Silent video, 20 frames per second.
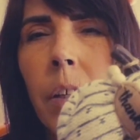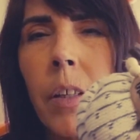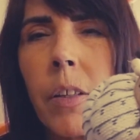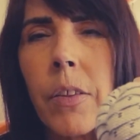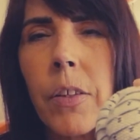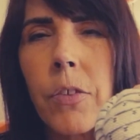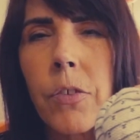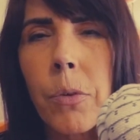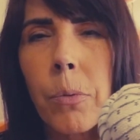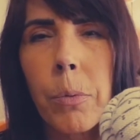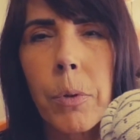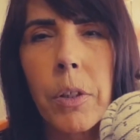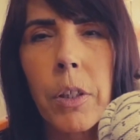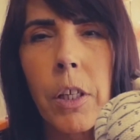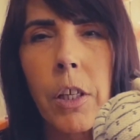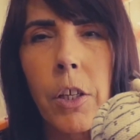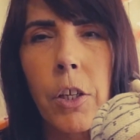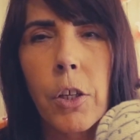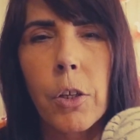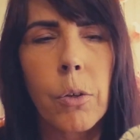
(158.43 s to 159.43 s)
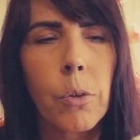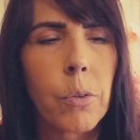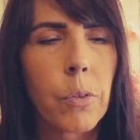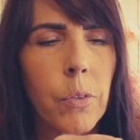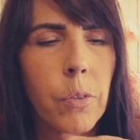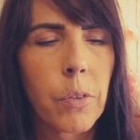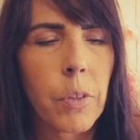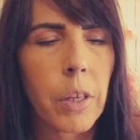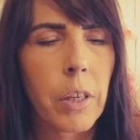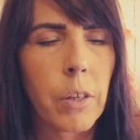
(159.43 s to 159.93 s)
These are really cute.
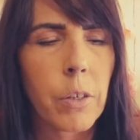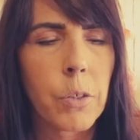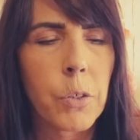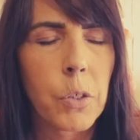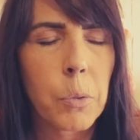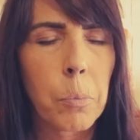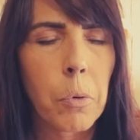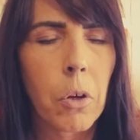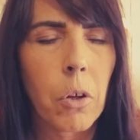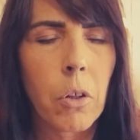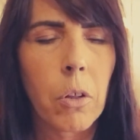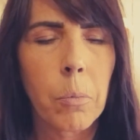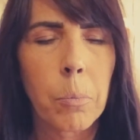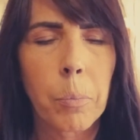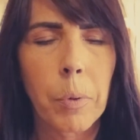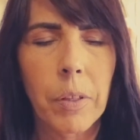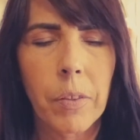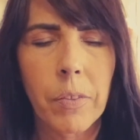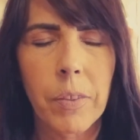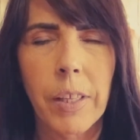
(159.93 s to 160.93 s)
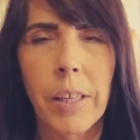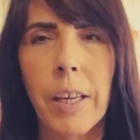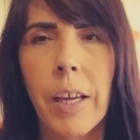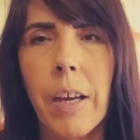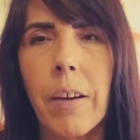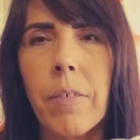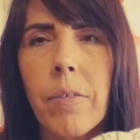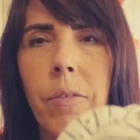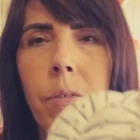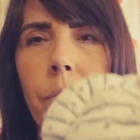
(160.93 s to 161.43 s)
They're small, but they have